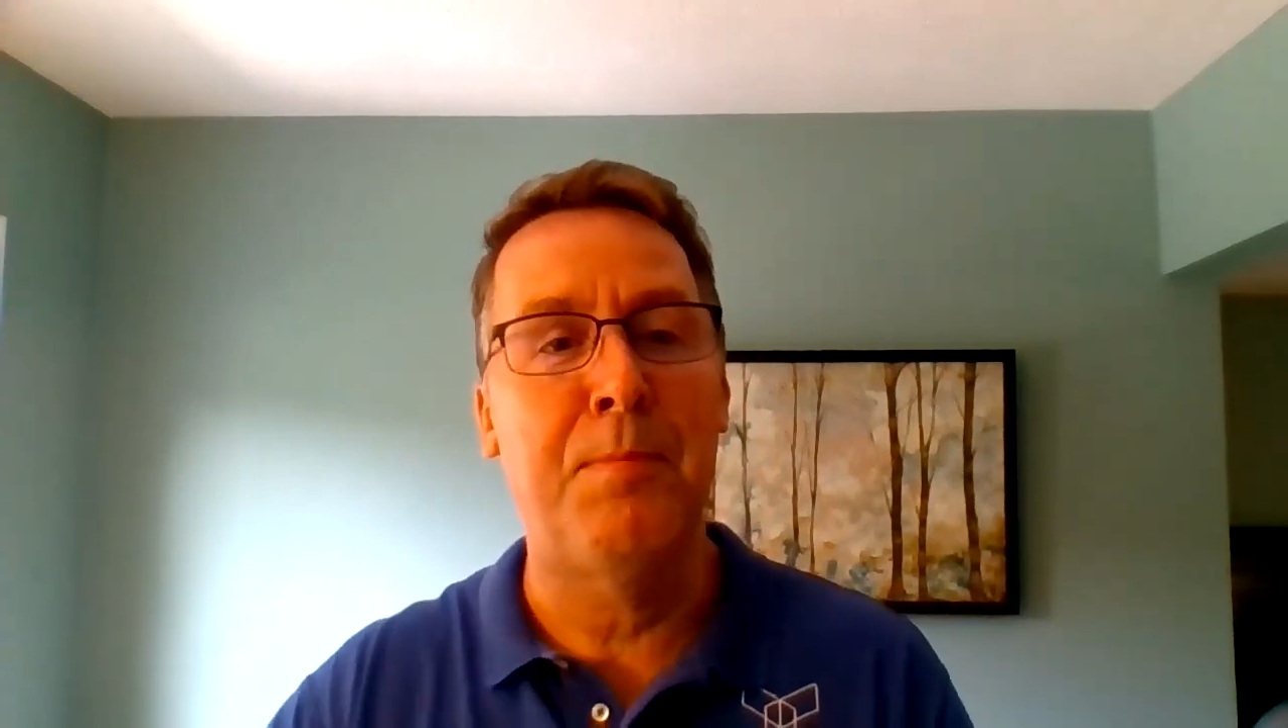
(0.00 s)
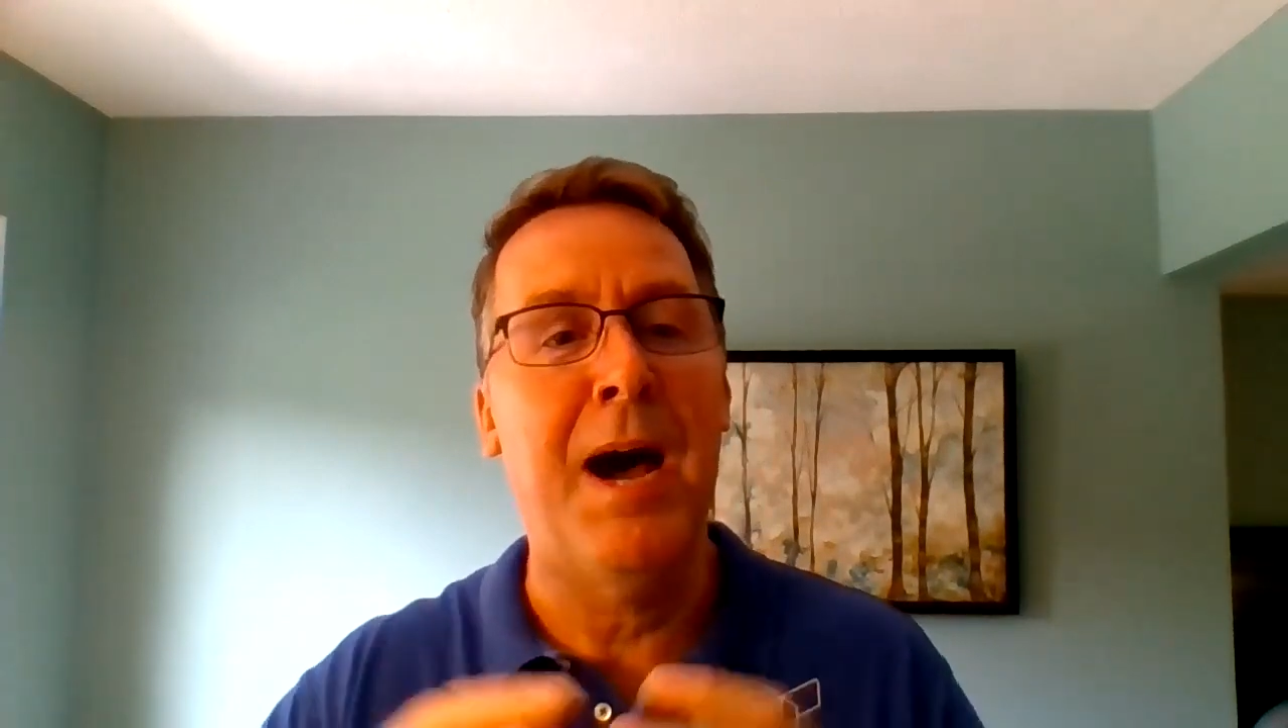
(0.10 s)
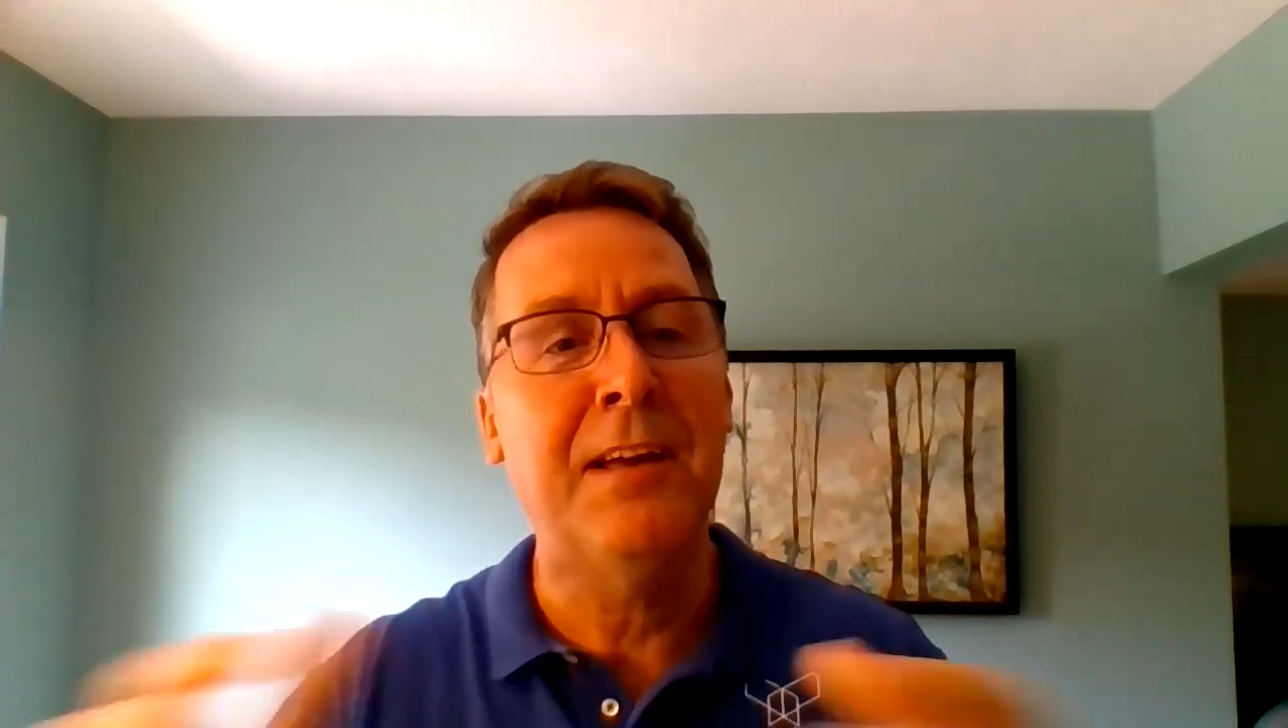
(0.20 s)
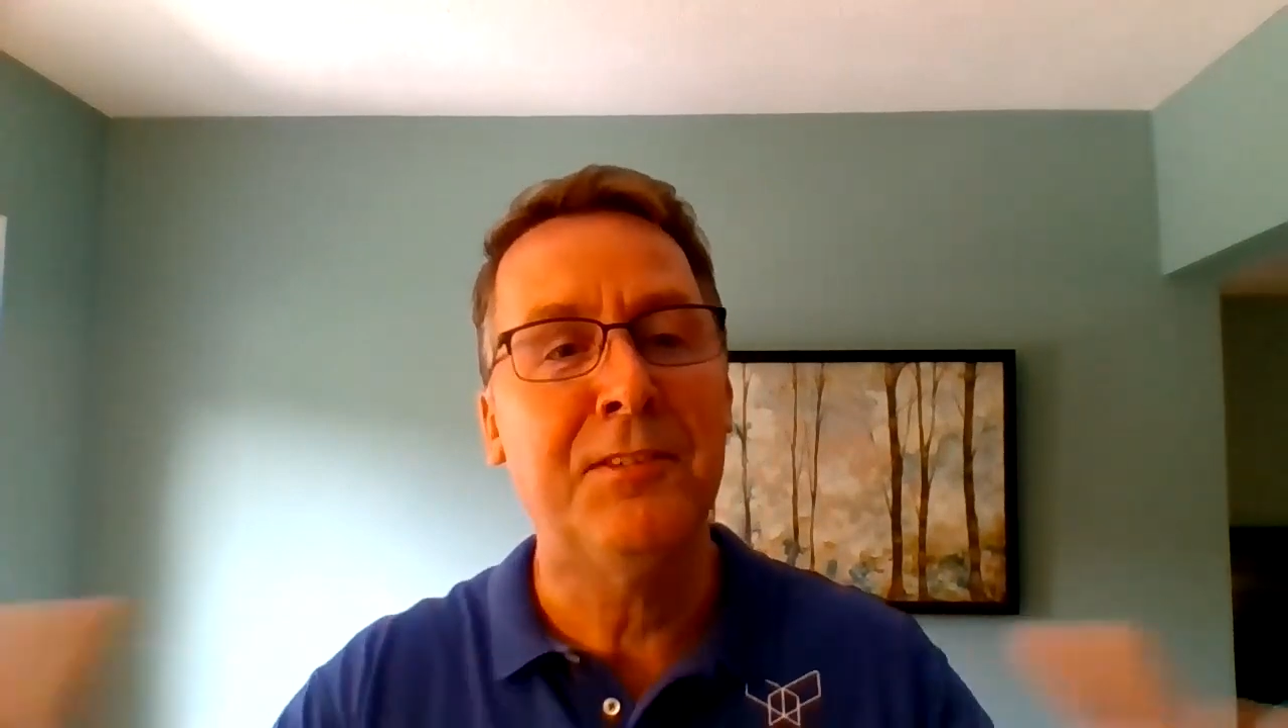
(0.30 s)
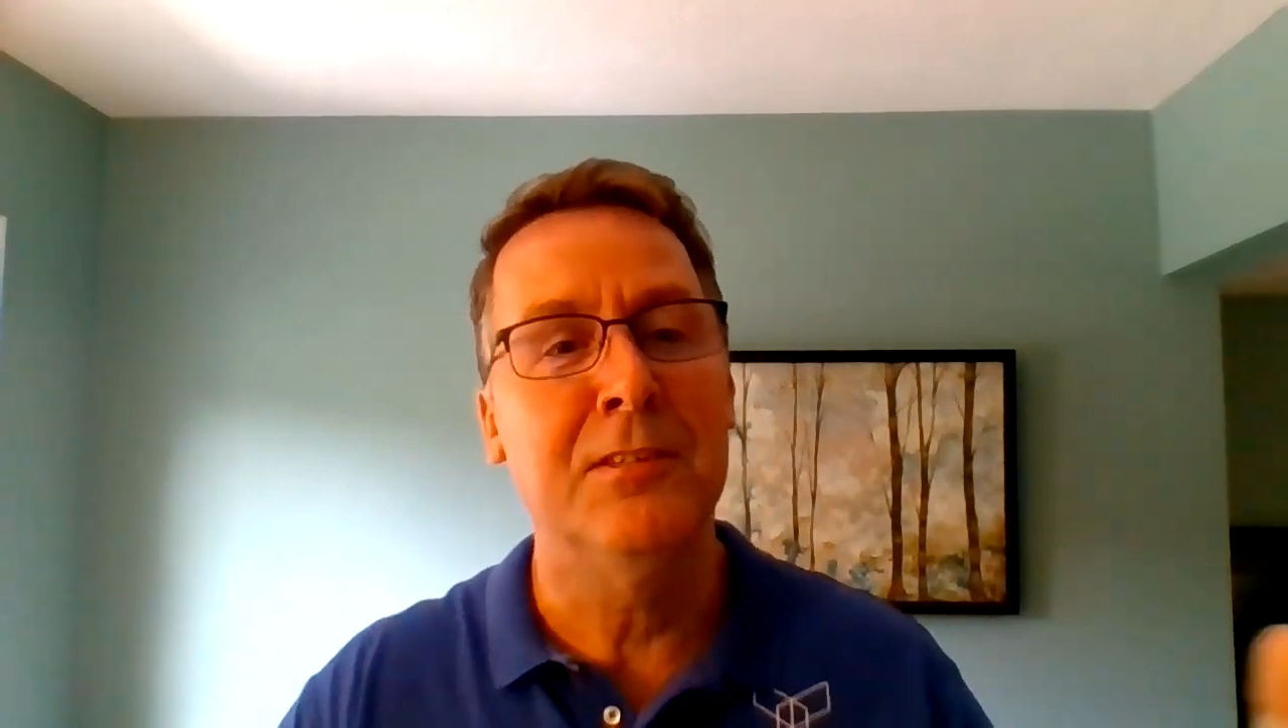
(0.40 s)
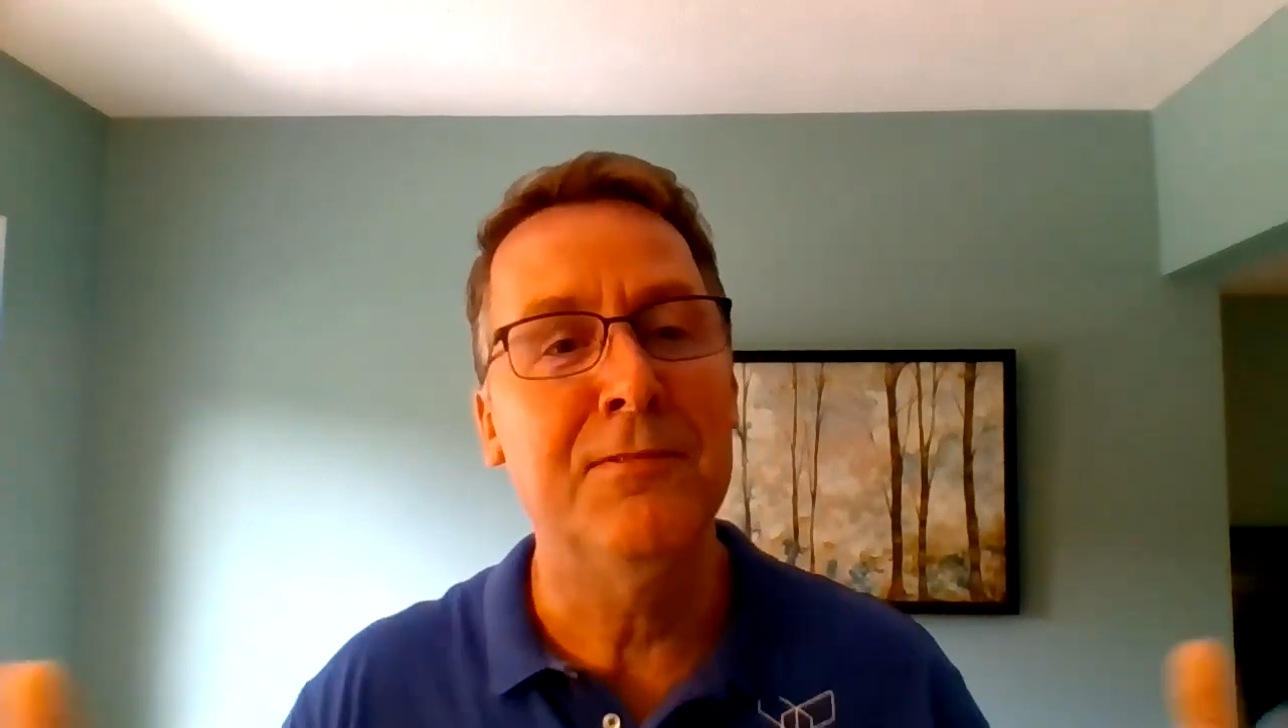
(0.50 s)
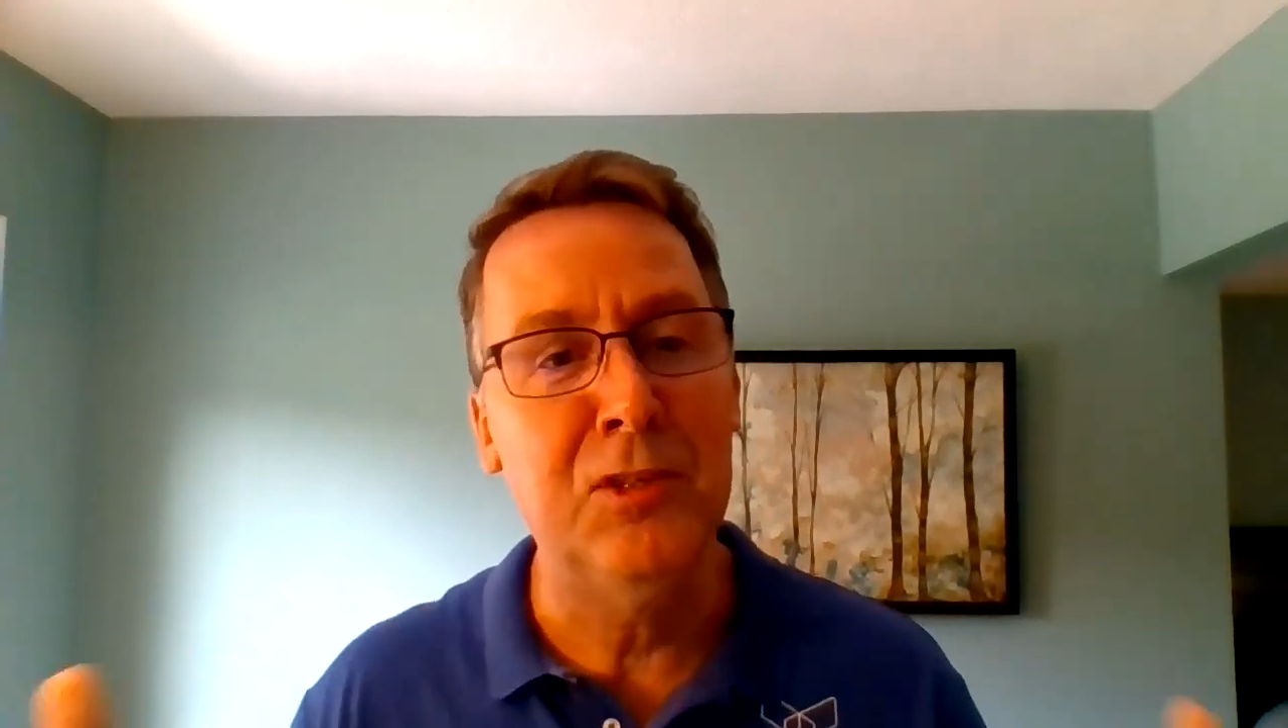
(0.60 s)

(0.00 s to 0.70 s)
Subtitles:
positive